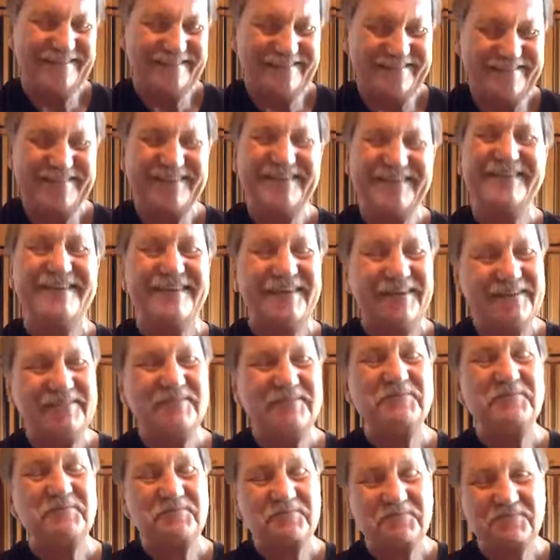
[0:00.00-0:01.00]
for whatever
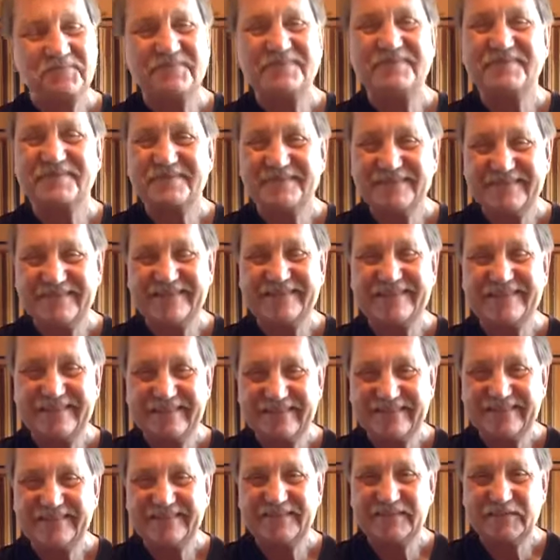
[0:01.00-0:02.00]
reason. I don't know
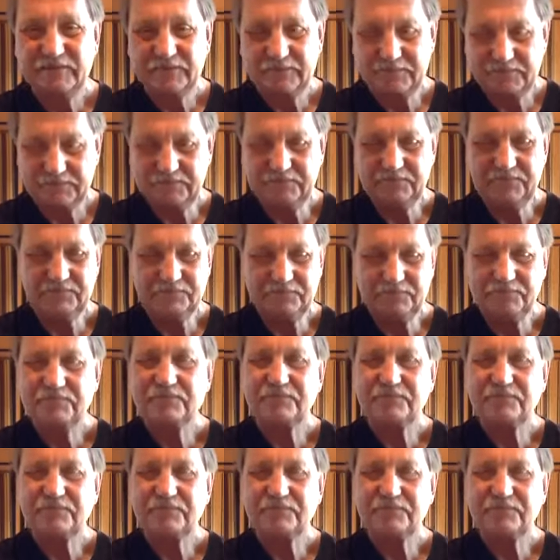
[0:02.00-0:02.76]
why that is, but